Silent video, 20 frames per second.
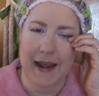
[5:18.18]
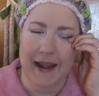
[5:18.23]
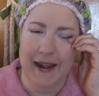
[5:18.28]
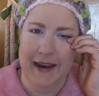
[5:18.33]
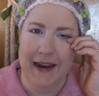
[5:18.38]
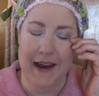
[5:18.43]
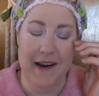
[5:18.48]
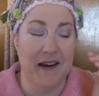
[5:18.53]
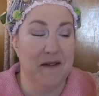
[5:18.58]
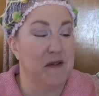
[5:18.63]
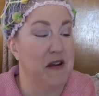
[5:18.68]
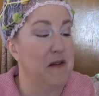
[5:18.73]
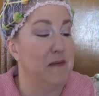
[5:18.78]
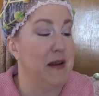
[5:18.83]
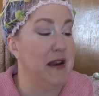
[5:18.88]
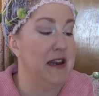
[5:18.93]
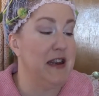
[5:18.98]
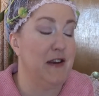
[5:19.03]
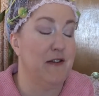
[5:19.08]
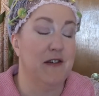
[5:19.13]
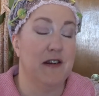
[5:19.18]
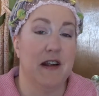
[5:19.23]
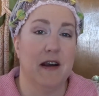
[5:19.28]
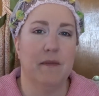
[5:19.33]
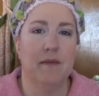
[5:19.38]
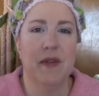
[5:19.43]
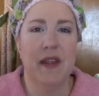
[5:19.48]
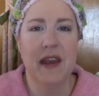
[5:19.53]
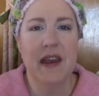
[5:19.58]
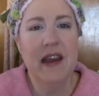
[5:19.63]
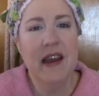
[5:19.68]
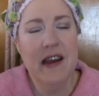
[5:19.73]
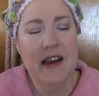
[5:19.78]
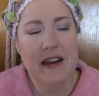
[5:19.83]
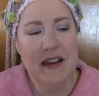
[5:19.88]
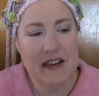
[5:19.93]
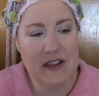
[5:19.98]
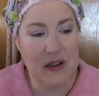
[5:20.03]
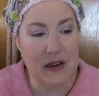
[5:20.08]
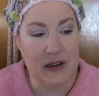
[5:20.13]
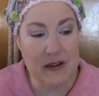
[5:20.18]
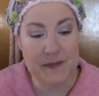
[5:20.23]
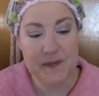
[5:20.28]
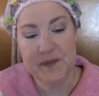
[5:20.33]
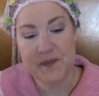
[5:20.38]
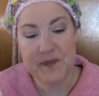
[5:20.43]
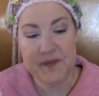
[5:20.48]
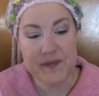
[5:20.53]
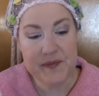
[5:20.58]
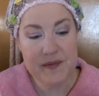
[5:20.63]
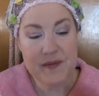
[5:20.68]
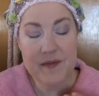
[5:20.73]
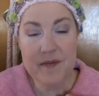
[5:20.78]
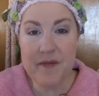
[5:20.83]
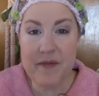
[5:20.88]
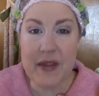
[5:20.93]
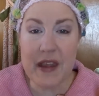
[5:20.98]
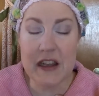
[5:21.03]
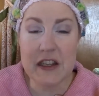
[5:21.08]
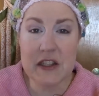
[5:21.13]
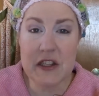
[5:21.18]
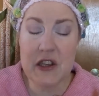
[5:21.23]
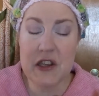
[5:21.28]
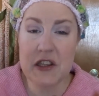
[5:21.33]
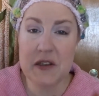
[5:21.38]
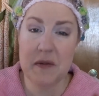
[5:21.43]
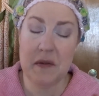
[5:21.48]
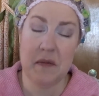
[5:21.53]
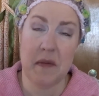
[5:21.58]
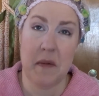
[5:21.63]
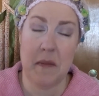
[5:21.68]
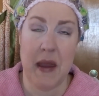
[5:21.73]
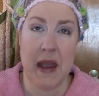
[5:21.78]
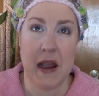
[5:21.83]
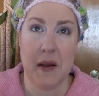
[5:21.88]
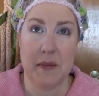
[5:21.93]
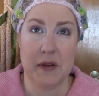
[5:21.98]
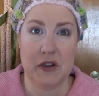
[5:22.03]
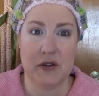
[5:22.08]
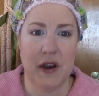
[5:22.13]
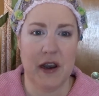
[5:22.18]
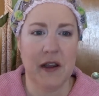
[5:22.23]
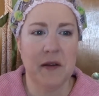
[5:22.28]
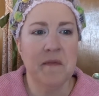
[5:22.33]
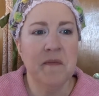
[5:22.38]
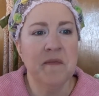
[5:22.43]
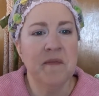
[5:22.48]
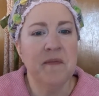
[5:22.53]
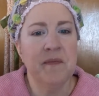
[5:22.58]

Now I'm going to be tearing up. So, excuse me if my makeup is running.